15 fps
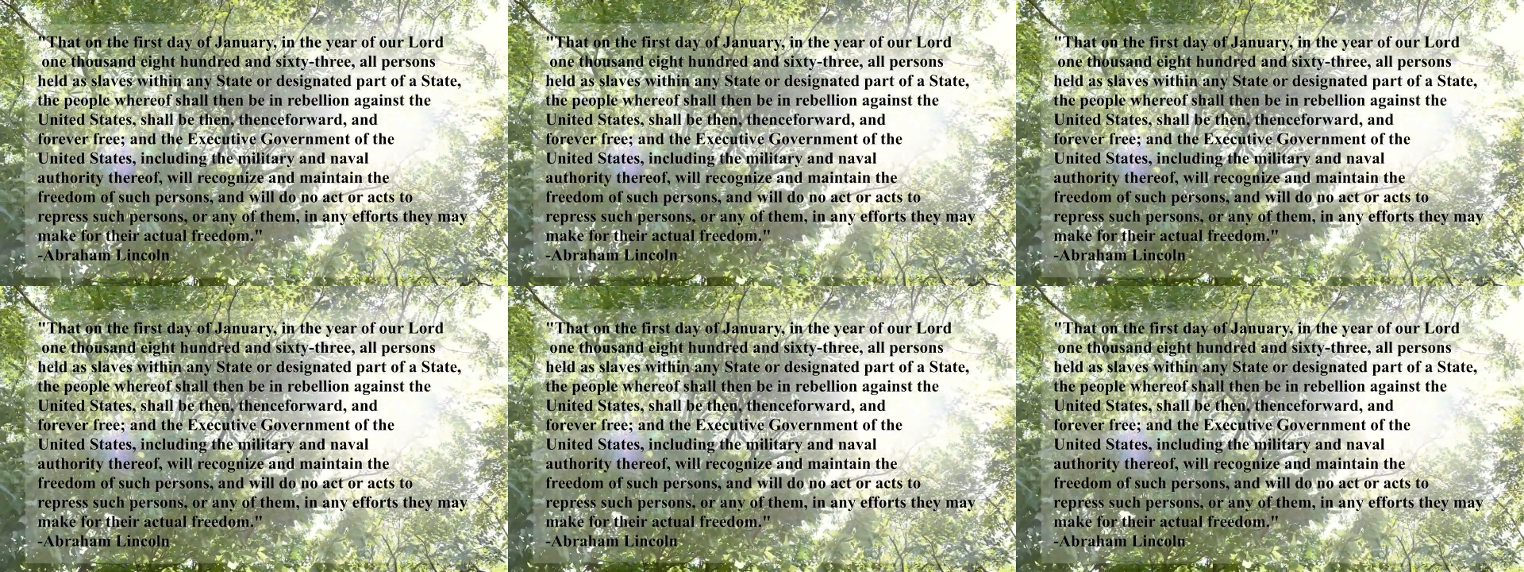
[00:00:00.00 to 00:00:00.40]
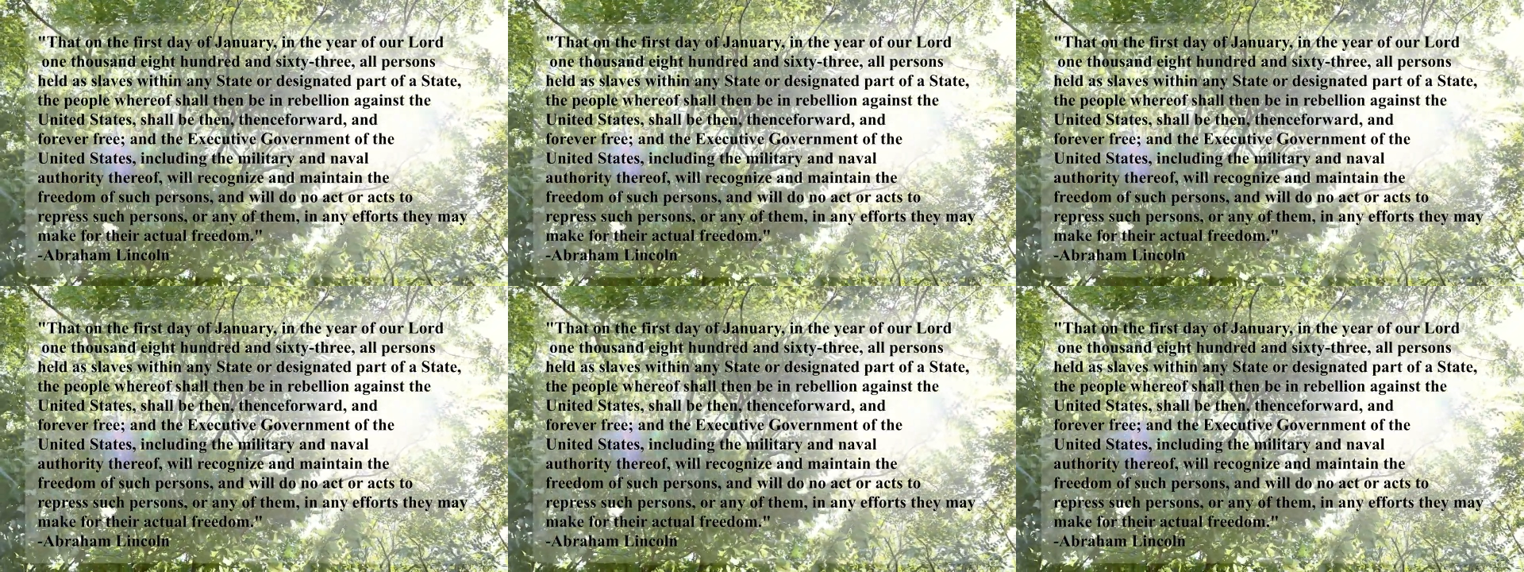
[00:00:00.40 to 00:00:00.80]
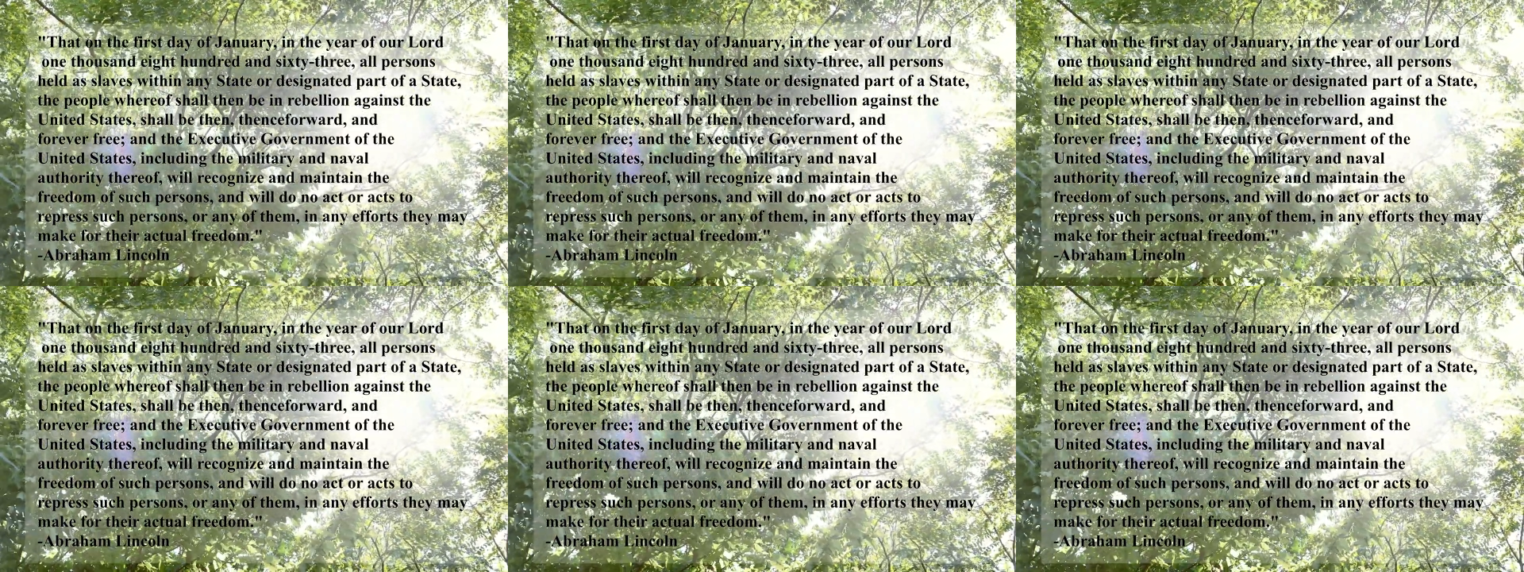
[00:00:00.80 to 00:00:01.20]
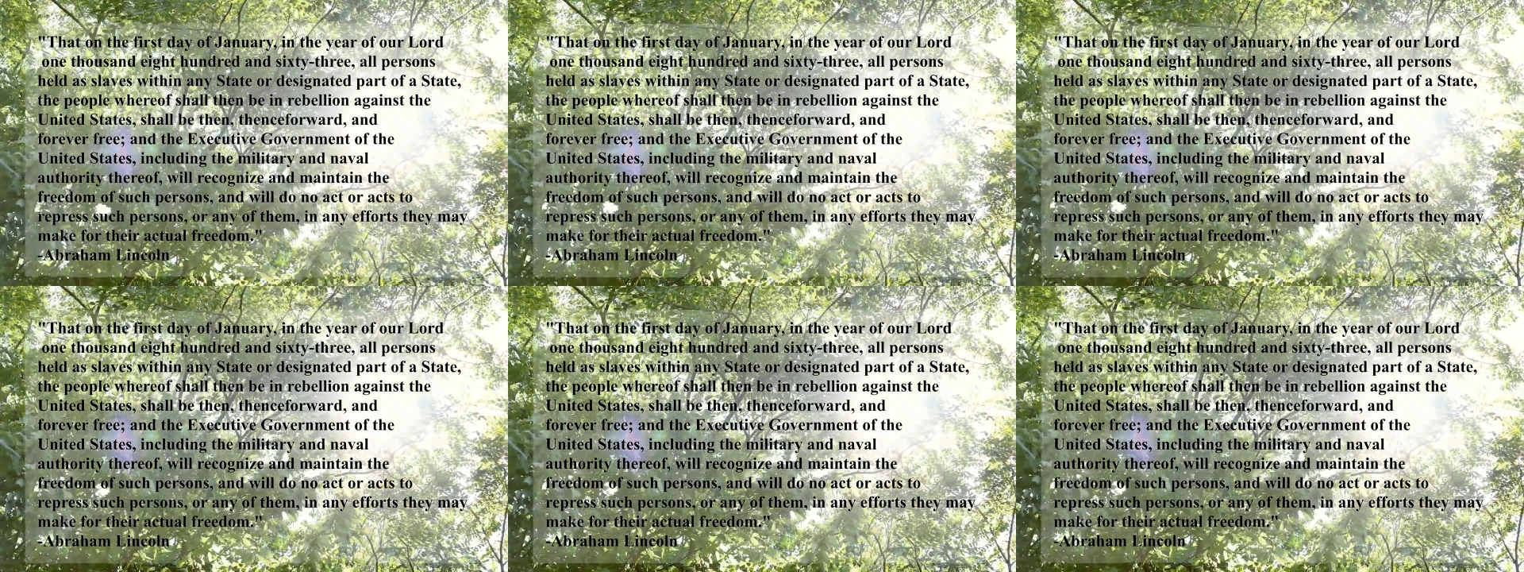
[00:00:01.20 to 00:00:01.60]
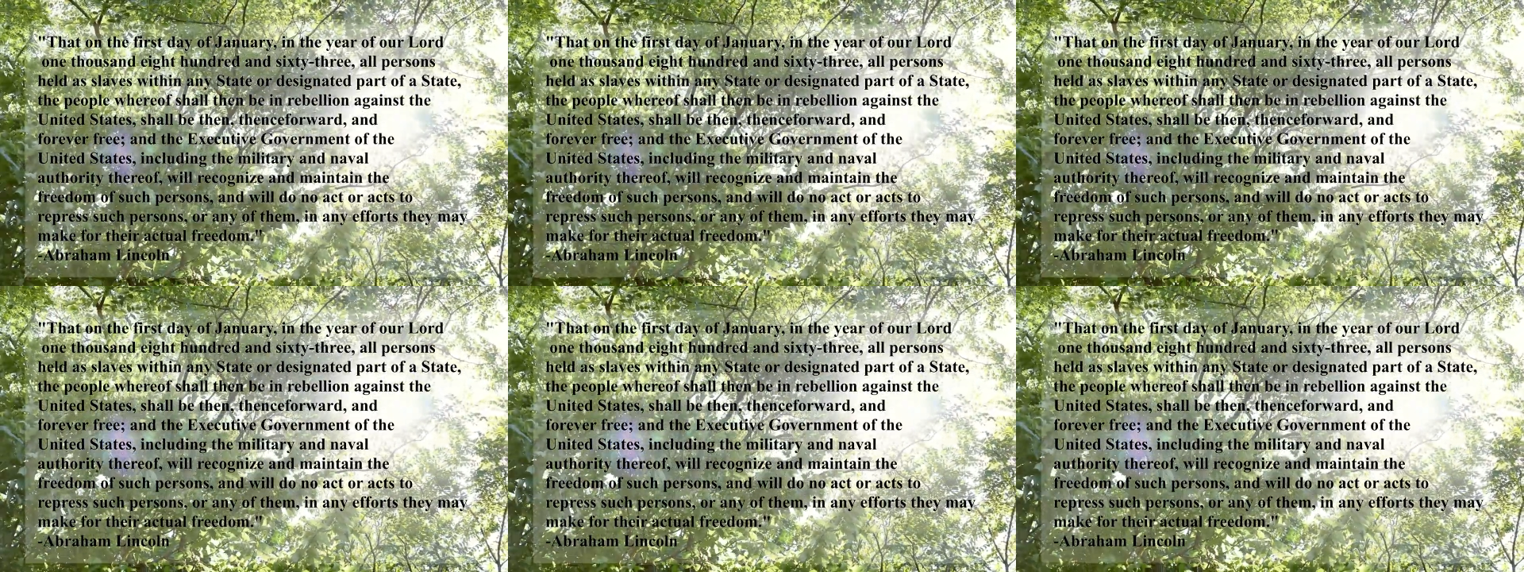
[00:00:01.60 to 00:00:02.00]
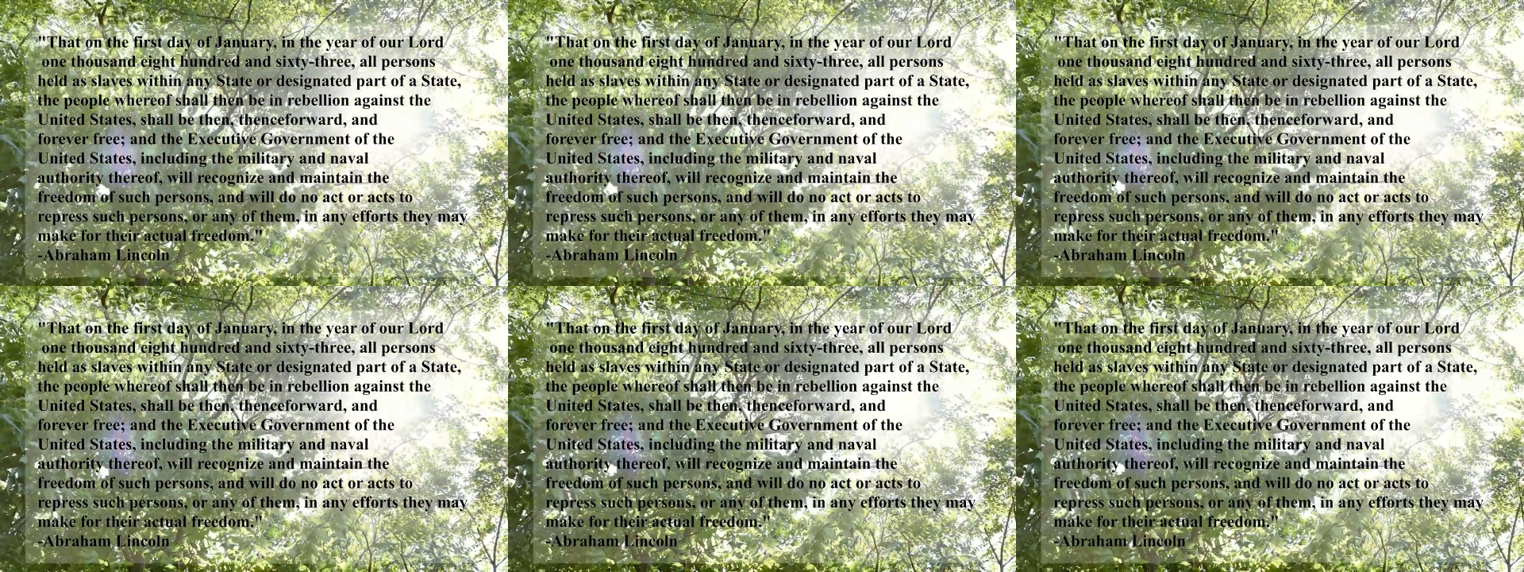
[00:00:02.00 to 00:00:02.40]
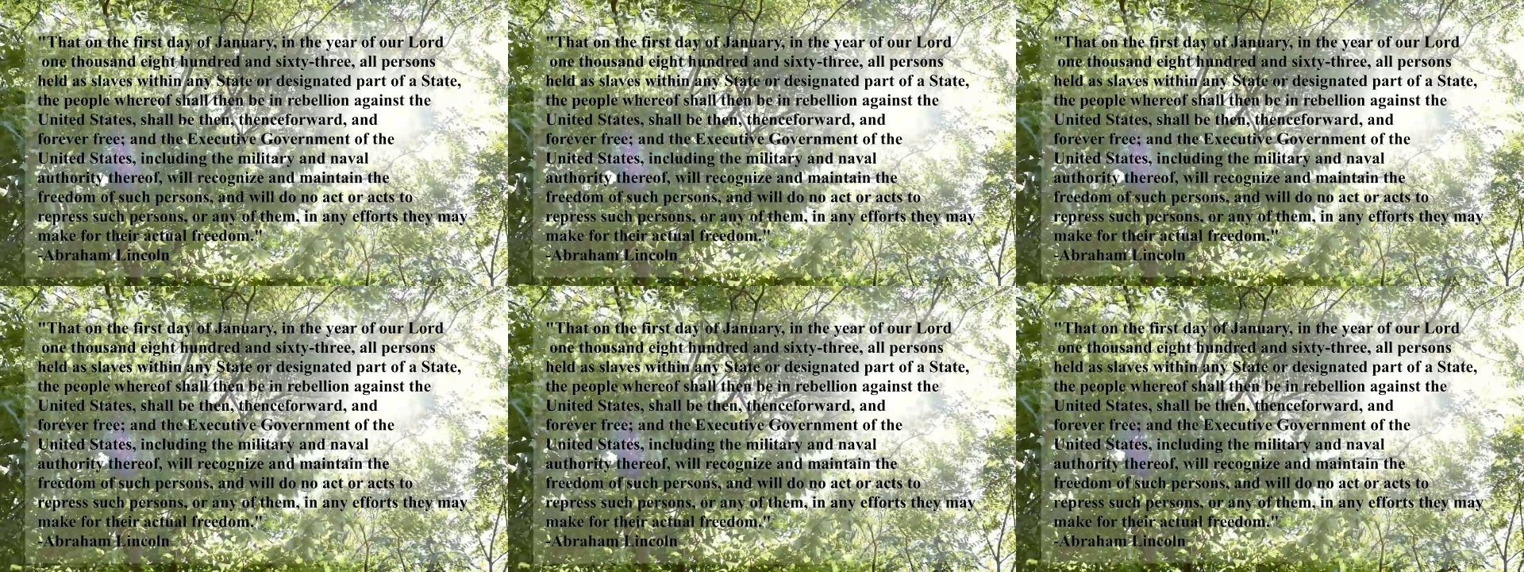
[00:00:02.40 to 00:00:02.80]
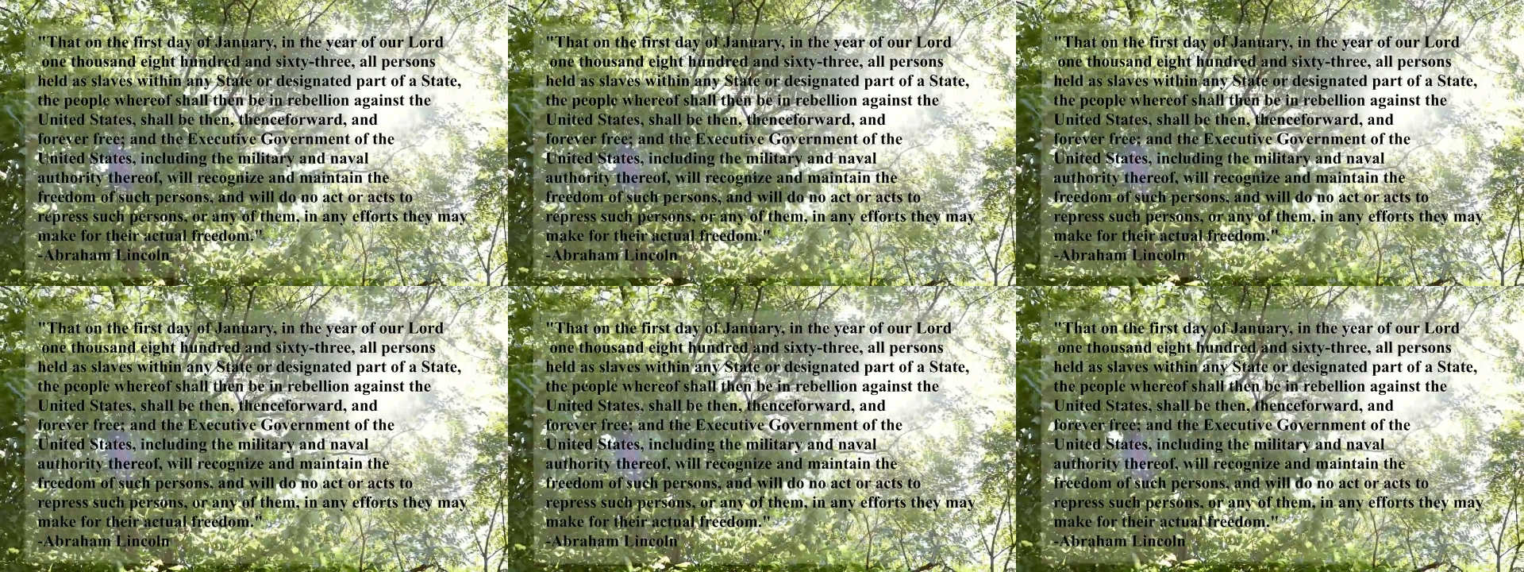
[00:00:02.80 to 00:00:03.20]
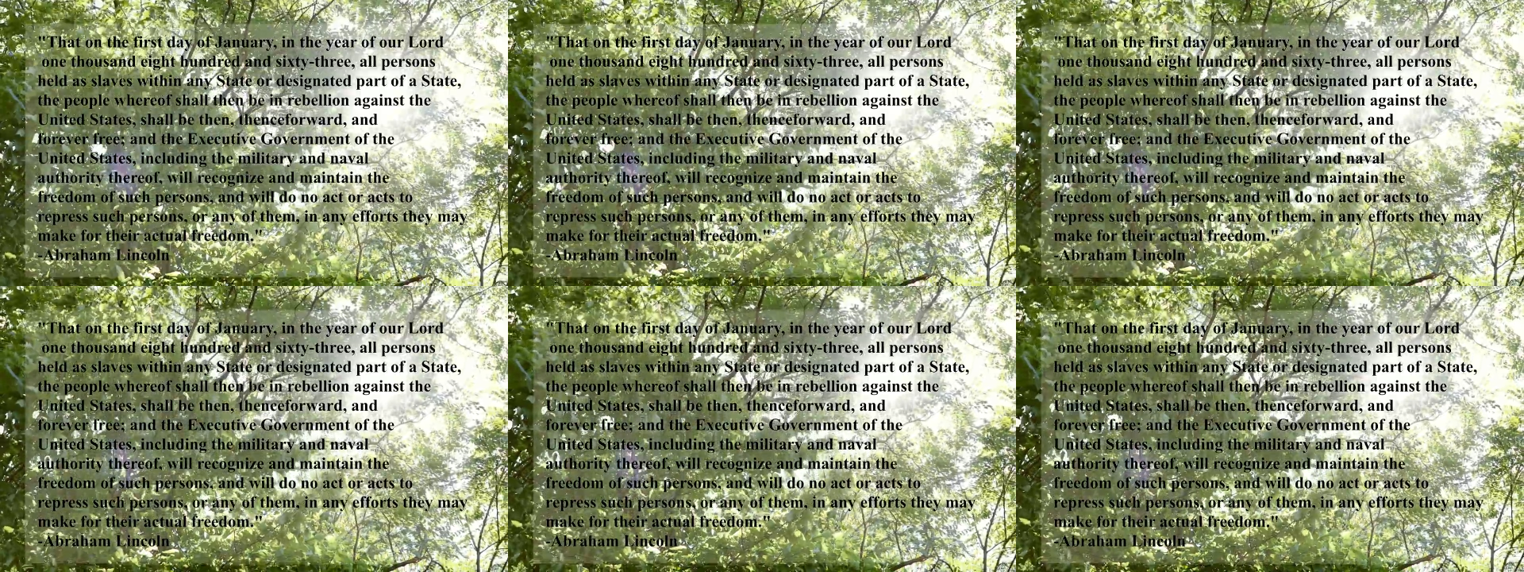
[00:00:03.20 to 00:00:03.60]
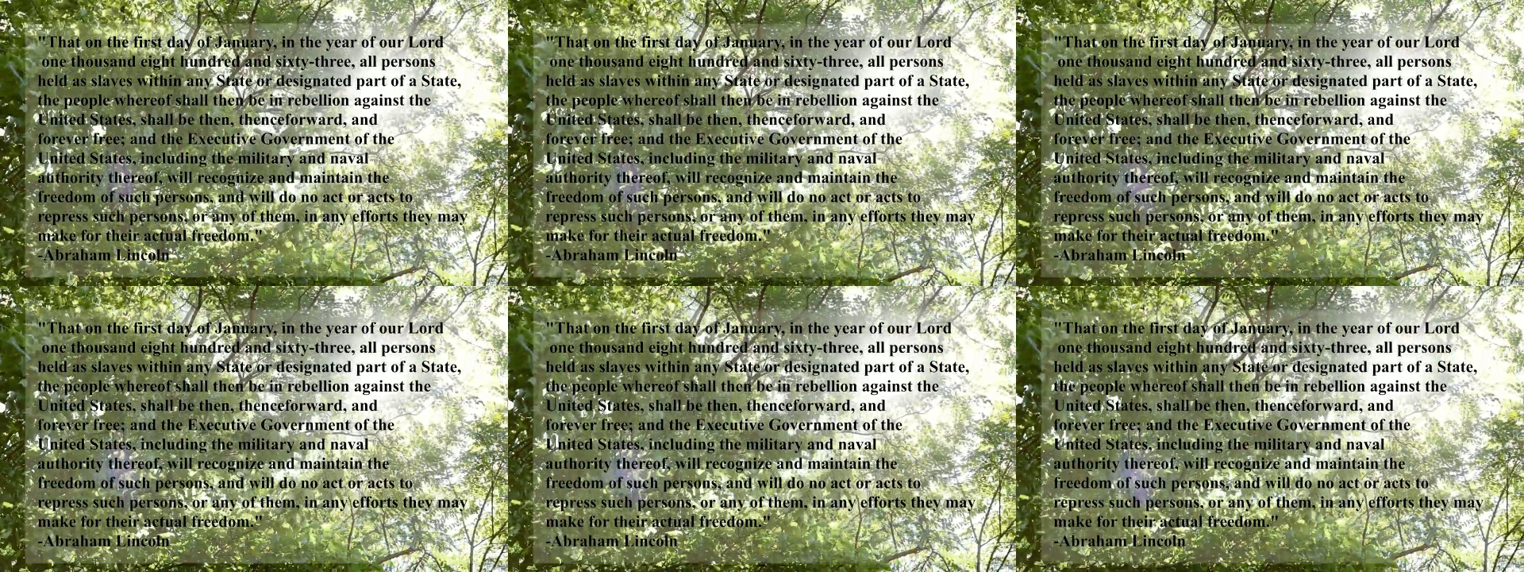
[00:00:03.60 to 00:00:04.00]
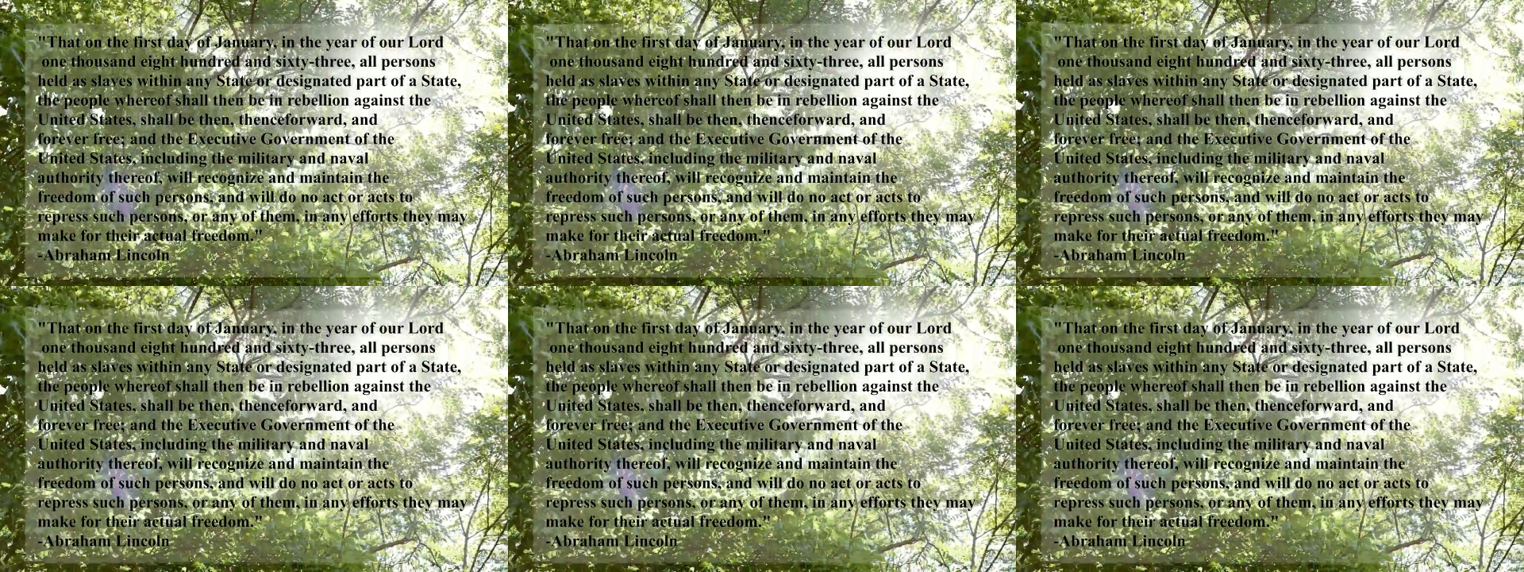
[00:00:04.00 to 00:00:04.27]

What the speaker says: No face is visible, so there are no lips to read.